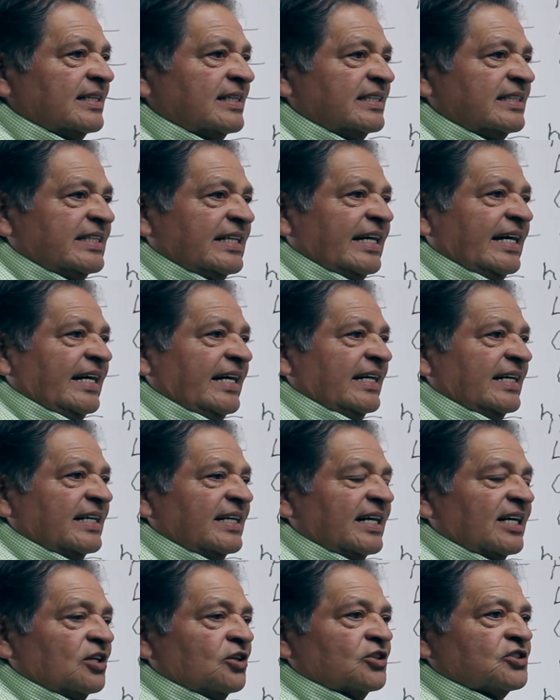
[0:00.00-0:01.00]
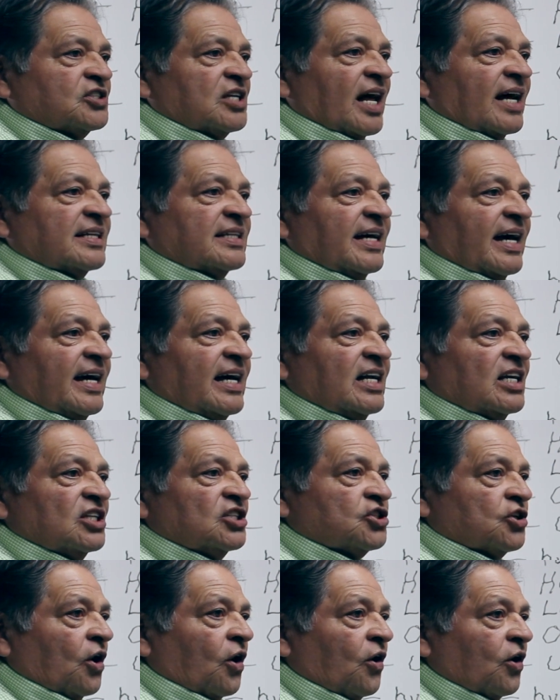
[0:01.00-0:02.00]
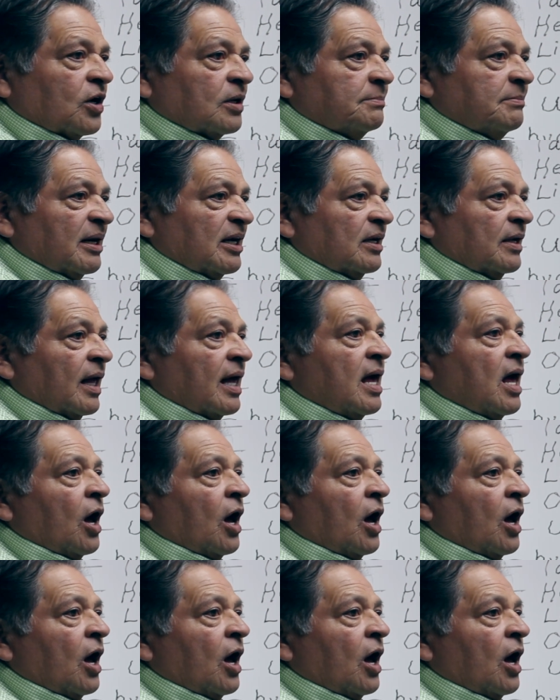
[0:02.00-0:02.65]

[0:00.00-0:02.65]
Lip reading: Si. It looks like the English R, but